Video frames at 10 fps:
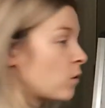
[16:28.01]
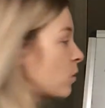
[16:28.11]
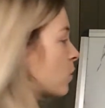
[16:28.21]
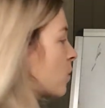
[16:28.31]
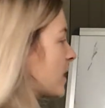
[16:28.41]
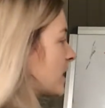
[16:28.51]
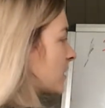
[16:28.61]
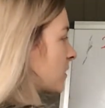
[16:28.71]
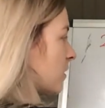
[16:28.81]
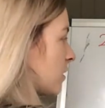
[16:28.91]
always
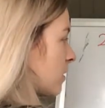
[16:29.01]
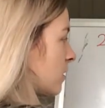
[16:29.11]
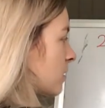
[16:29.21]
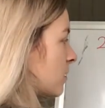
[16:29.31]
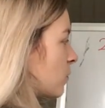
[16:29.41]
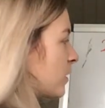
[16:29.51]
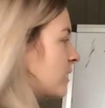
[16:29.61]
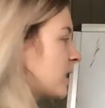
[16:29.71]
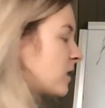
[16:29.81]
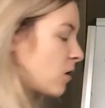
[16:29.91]
start with
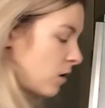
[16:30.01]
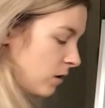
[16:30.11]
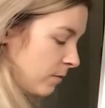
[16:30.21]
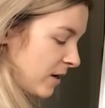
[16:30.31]
this column.